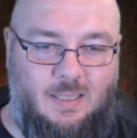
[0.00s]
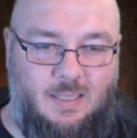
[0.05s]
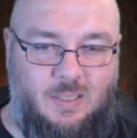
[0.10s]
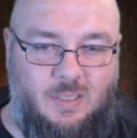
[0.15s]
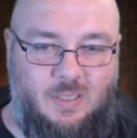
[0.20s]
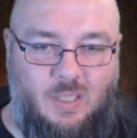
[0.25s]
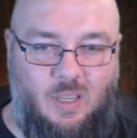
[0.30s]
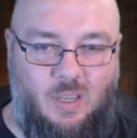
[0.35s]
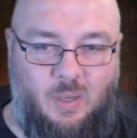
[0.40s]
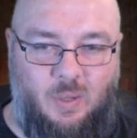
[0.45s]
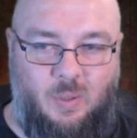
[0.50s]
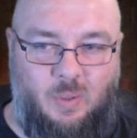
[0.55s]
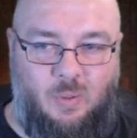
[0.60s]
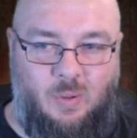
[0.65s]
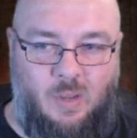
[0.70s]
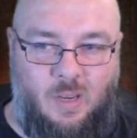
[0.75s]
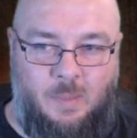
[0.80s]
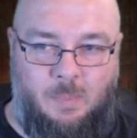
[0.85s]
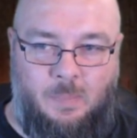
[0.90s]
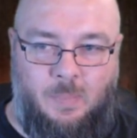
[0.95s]
So,
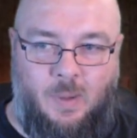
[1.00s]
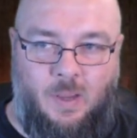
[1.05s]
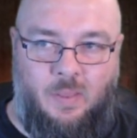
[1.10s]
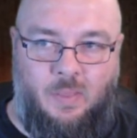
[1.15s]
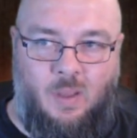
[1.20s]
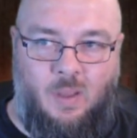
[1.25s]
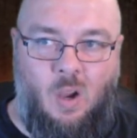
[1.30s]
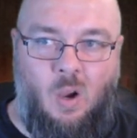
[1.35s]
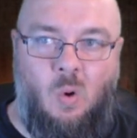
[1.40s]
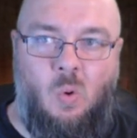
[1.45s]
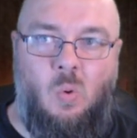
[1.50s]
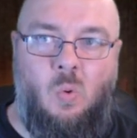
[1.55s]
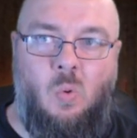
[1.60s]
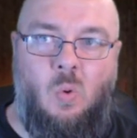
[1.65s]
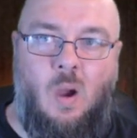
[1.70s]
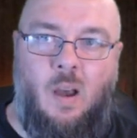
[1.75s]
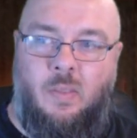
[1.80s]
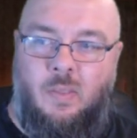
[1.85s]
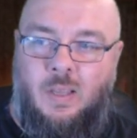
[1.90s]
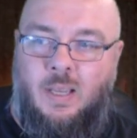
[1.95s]
uh, but the whole
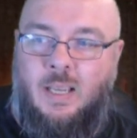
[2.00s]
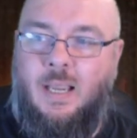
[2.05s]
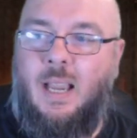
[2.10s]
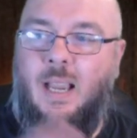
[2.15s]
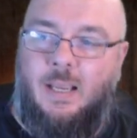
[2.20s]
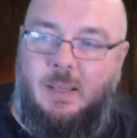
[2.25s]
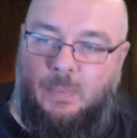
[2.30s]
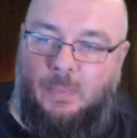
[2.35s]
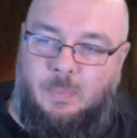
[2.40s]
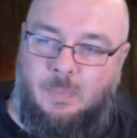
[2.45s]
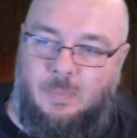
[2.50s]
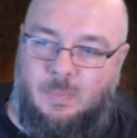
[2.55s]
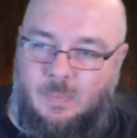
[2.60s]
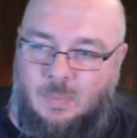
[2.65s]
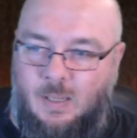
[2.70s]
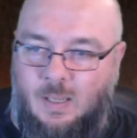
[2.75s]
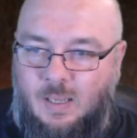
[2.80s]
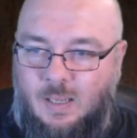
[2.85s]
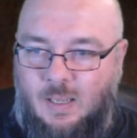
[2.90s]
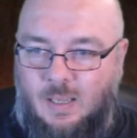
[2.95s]
other game,
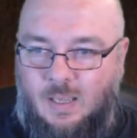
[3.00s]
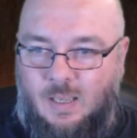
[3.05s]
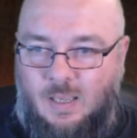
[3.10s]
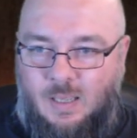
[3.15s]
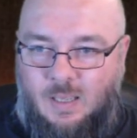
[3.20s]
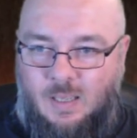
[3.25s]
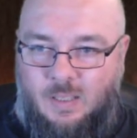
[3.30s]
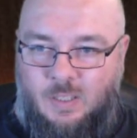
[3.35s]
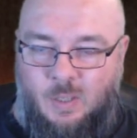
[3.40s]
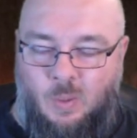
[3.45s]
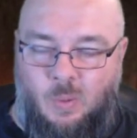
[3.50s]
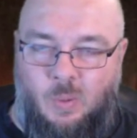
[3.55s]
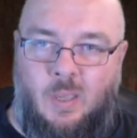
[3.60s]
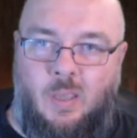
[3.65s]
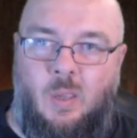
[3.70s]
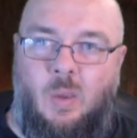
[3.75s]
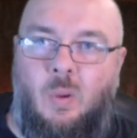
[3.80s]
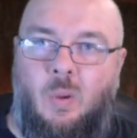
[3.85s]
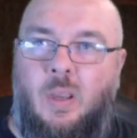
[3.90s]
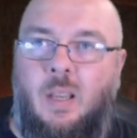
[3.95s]
you
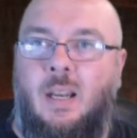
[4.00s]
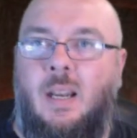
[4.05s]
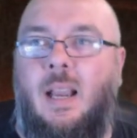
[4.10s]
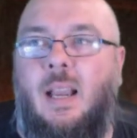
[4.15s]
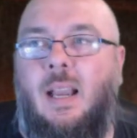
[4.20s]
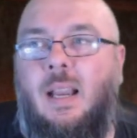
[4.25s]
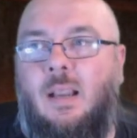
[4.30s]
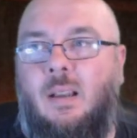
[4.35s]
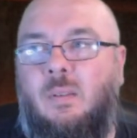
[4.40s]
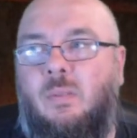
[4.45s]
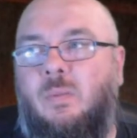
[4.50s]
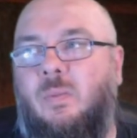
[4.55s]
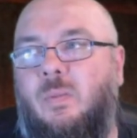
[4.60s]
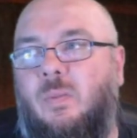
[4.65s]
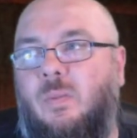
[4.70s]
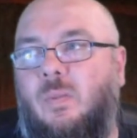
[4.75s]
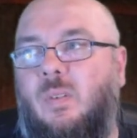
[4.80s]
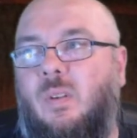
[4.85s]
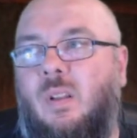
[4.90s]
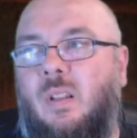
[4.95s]
you can have
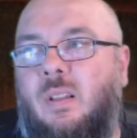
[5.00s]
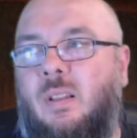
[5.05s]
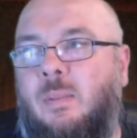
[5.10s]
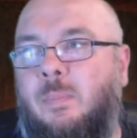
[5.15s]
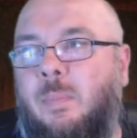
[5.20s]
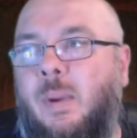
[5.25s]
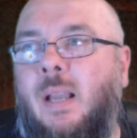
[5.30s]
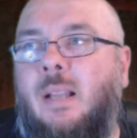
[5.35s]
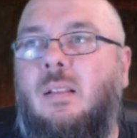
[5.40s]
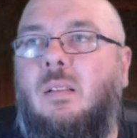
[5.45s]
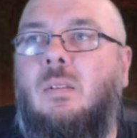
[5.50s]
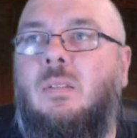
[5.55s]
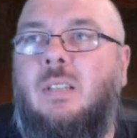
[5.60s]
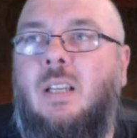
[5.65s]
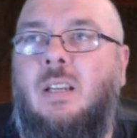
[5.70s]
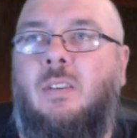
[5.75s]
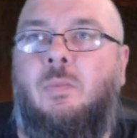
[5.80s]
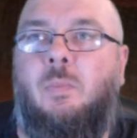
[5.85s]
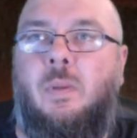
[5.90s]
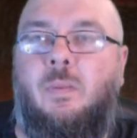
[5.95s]
battles
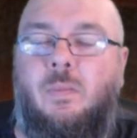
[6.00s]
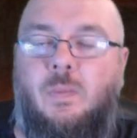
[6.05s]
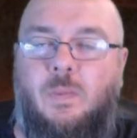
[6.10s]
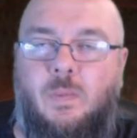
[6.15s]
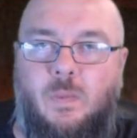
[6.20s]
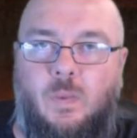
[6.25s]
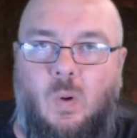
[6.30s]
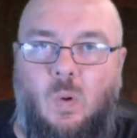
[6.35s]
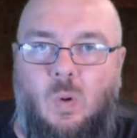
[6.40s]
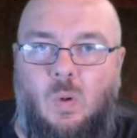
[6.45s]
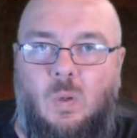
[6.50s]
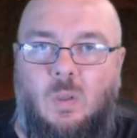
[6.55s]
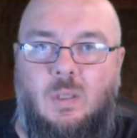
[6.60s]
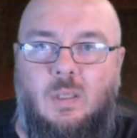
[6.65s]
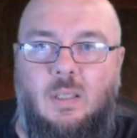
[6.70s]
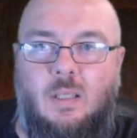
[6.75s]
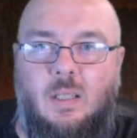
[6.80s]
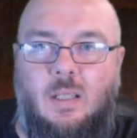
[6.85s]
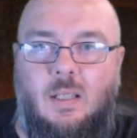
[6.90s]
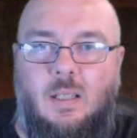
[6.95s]
have been fought
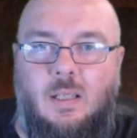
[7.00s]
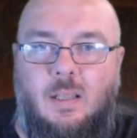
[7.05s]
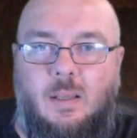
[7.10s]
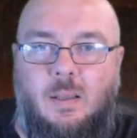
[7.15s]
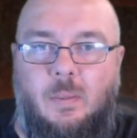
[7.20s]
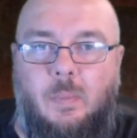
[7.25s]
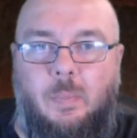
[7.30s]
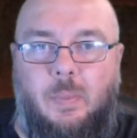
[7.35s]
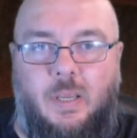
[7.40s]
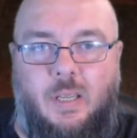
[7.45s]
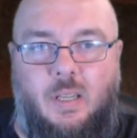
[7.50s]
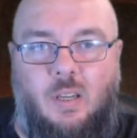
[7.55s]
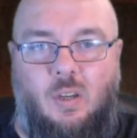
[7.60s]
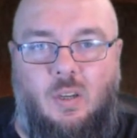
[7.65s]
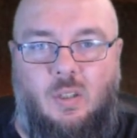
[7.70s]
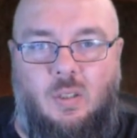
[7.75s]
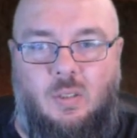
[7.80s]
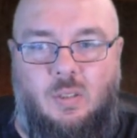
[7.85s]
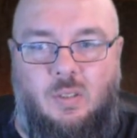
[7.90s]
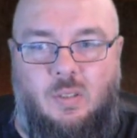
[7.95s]

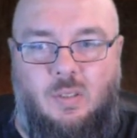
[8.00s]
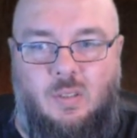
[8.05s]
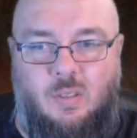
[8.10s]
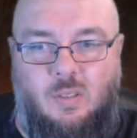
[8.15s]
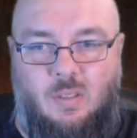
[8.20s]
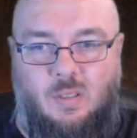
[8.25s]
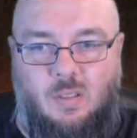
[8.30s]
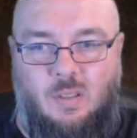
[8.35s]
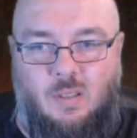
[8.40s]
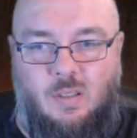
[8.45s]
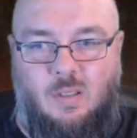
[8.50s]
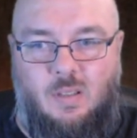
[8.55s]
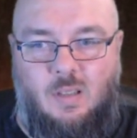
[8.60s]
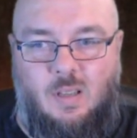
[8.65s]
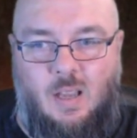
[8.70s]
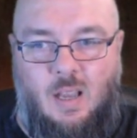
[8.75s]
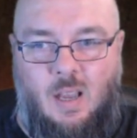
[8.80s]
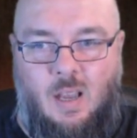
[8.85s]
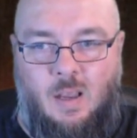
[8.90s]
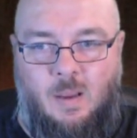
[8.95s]
because
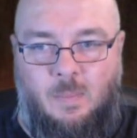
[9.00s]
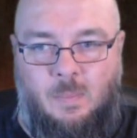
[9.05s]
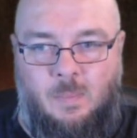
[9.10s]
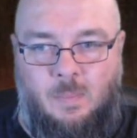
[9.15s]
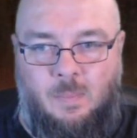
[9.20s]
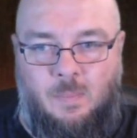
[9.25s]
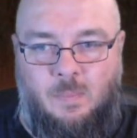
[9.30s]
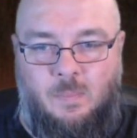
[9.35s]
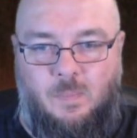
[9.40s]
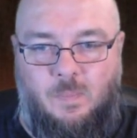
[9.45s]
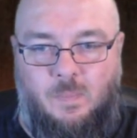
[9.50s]
um,